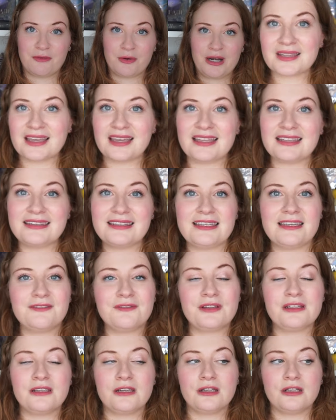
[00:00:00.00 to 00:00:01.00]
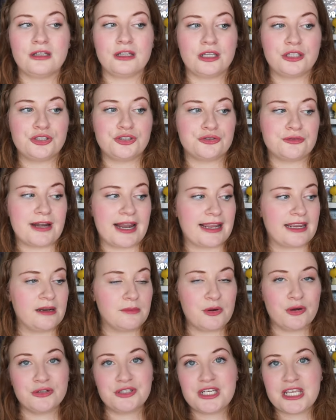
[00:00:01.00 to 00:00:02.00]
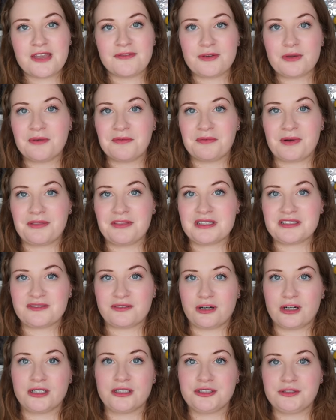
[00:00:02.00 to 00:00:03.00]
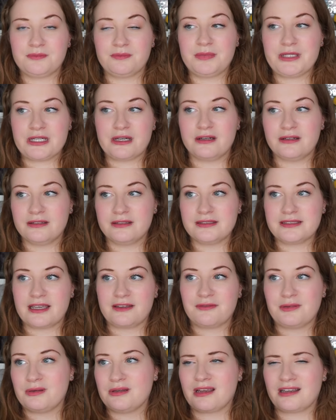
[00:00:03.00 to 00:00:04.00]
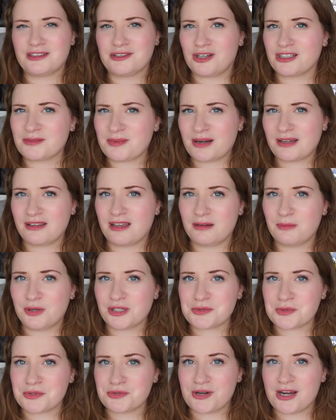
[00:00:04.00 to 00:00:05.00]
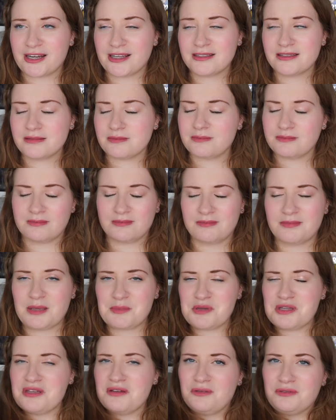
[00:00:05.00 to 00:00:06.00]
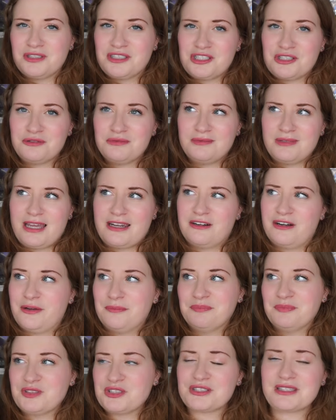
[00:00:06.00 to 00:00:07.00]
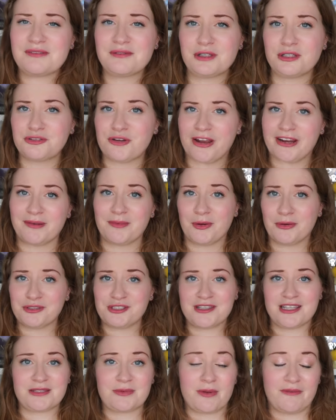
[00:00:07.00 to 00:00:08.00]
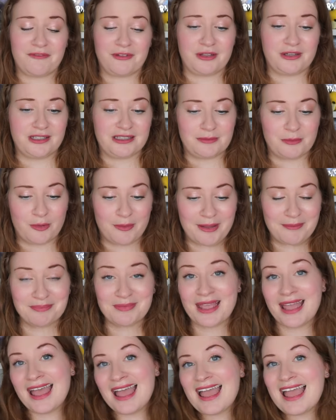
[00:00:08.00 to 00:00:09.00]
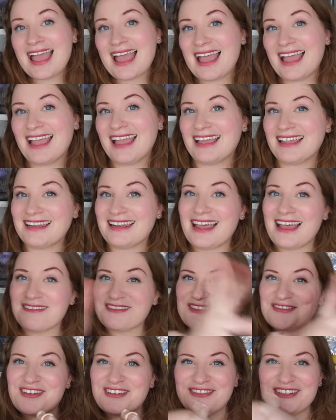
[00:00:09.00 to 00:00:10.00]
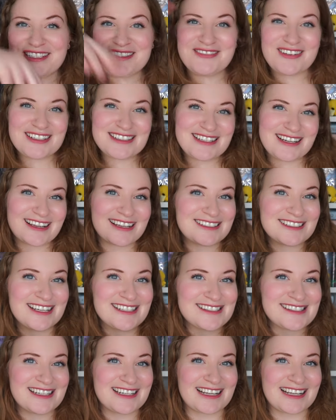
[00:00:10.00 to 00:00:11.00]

for. Leave a little dragon emoji if you've read this far, because I feel like I talked about a lot of books with dragons. Maybe only two? I don't know. Just leave a little dragon emoji. That's what I'm feeling at the moment. And have some fun reading some books, and I'll catch you guys in the